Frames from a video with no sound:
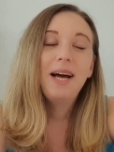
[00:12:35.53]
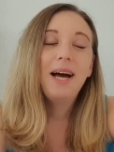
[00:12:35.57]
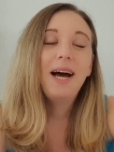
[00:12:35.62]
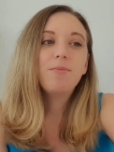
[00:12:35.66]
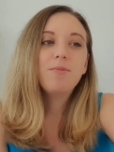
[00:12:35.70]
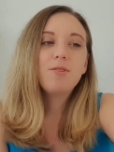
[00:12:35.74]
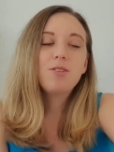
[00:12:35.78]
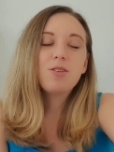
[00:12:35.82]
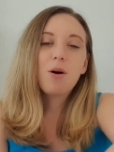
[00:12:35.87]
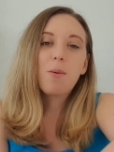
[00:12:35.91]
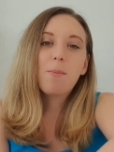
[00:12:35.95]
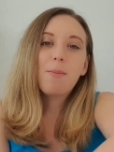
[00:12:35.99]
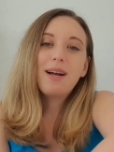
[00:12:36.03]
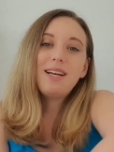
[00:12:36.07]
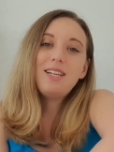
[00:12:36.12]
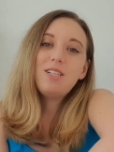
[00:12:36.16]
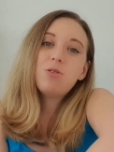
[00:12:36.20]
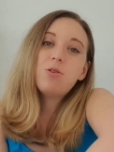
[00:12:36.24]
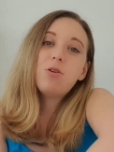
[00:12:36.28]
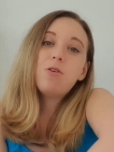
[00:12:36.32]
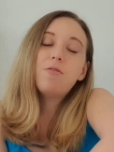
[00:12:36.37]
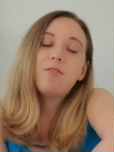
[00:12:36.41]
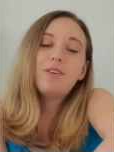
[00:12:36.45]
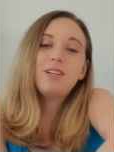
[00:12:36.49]
So I might do
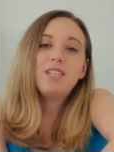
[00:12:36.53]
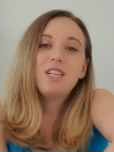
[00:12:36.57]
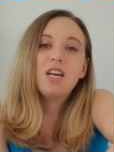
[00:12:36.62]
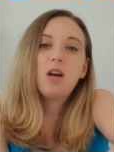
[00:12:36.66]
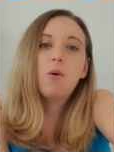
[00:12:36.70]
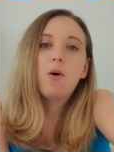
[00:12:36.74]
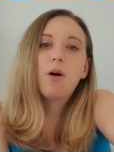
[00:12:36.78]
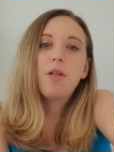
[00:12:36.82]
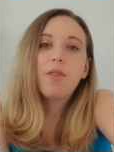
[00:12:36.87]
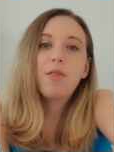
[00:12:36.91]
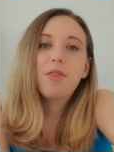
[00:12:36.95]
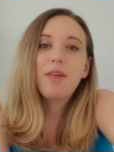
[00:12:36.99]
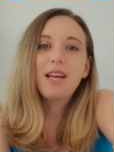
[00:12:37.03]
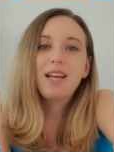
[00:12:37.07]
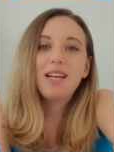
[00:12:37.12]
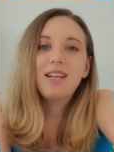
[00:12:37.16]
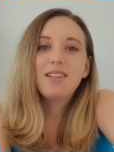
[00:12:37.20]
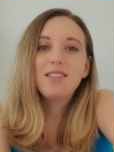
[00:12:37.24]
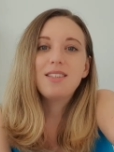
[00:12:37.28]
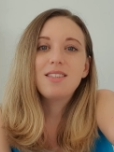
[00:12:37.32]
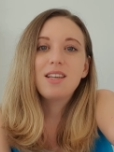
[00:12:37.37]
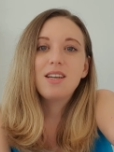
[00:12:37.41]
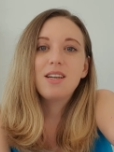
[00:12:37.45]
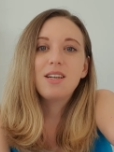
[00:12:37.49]
a video on things
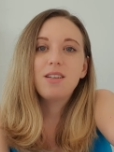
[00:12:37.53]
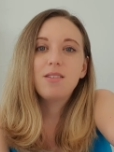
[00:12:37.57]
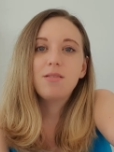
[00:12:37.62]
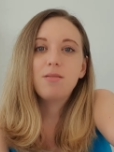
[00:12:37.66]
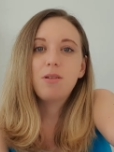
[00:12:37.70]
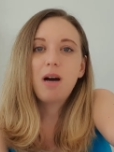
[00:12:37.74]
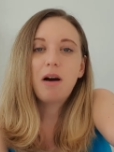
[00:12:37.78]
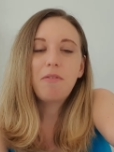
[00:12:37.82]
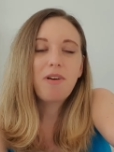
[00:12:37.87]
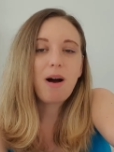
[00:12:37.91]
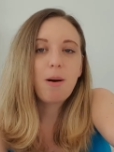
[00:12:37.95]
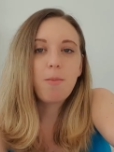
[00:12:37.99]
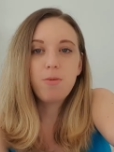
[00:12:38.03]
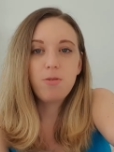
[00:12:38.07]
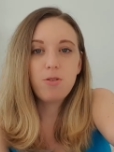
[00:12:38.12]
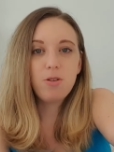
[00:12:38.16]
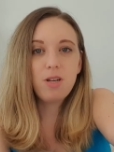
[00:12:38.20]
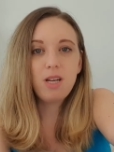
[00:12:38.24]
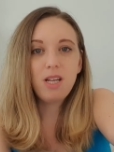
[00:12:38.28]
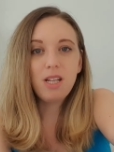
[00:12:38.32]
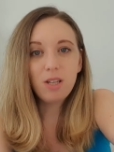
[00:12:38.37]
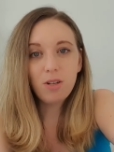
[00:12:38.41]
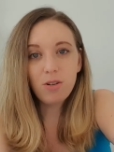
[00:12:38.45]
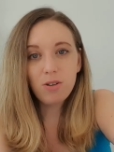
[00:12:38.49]
that I've
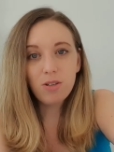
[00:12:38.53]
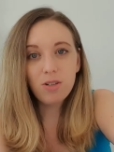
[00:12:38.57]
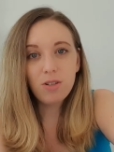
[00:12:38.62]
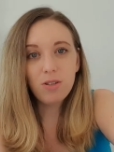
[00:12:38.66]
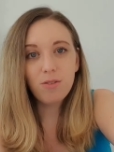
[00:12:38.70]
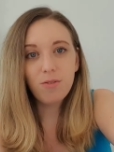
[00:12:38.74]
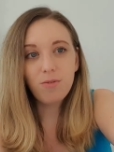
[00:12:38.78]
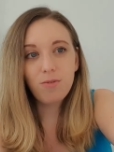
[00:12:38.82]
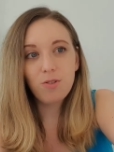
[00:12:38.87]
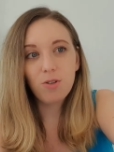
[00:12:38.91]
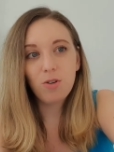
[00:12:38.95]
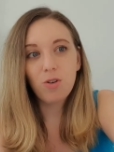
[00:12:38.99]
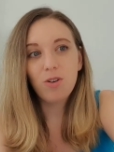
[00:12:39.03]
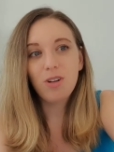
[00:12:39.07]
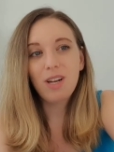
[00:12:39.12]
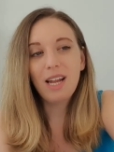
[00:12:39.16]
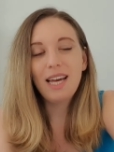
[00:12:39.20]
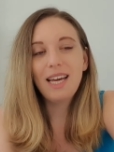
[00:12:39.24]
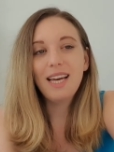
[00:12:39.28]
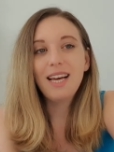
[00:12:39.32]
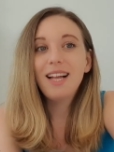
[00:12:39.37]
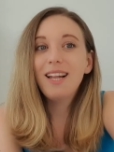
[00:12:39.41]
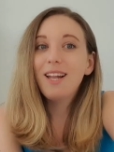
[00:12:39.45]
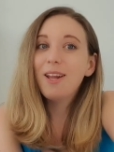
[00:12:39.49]
absolutely loved, or
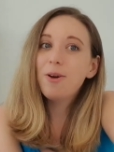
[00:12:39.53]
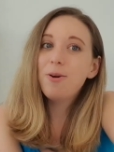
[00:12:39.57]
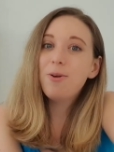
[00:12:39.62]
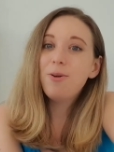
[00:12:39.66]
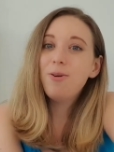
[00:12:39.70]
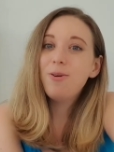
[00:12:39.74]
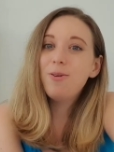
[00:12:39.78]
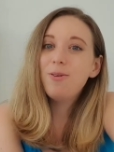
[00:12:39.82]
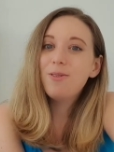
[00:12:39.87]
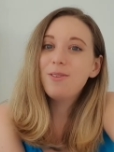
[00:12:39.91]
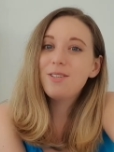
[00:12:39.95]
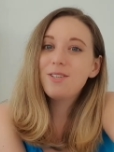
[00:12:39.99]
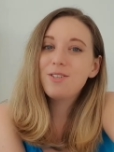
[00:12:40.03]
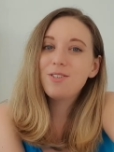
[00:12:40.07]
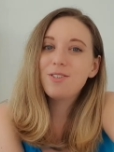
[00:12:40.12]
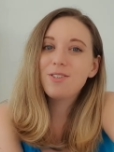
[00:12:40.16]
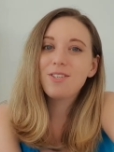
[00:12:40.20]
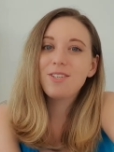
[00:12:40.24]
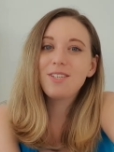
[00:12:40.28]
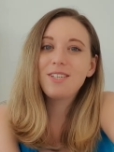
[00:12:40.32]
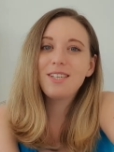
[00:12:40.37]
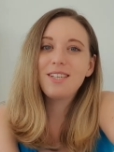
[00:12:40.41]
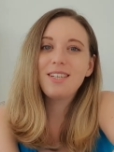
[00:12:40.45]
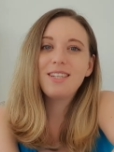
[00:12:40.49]
like clothes,
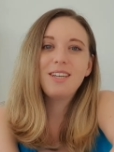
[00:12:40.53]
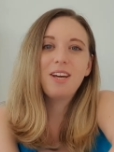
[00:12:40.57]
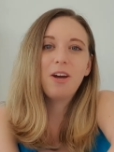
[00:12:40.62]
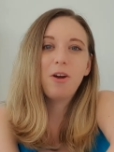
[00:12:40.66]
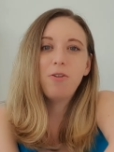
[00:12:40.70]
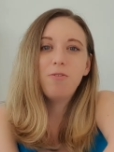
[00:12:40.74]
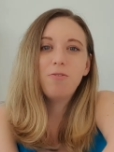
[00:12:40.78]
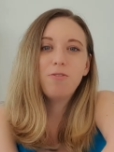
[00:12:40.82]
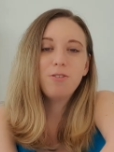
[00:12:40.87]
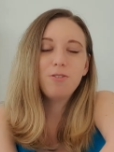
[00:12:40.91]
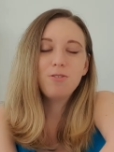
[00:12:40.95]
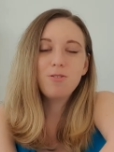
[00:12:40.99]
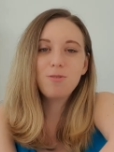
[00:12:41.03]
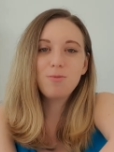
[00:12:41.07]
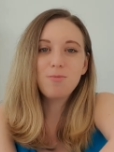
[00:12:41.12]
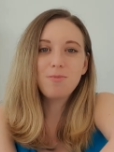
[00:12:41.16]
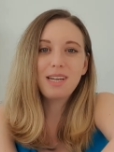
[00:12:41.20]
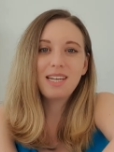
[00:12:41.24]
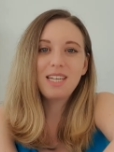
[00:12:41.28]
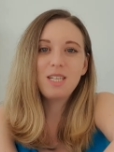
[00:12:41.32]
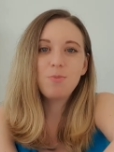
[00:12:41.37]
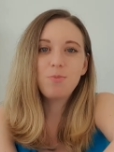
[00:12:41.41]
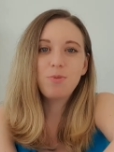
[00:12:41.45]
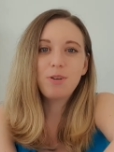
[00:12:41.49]
just to go through some
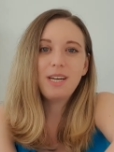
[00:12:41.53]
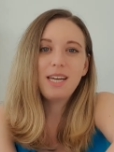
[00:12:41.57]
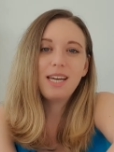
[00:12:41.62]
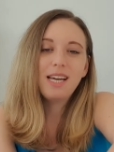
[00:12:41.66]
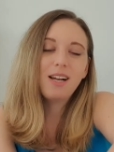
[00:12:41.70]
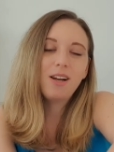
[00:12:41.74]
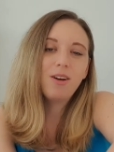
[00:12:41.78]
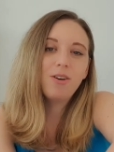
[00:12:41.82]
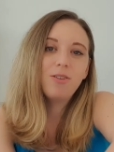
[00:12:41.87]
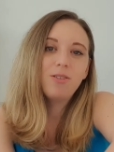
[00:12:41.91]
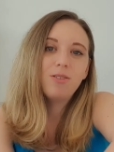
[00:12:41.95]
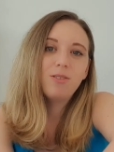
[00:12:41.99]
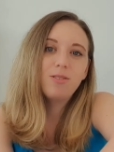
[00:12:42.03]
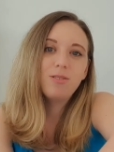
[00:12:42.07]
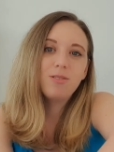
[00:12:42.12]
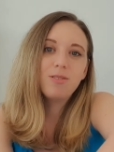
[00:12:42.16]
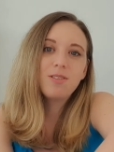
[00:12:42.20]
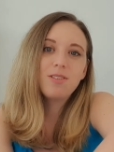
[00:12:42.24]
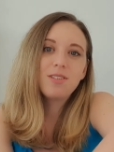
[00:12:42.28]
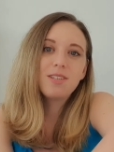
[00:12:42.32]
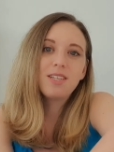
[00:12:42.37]
nice pretty clothes.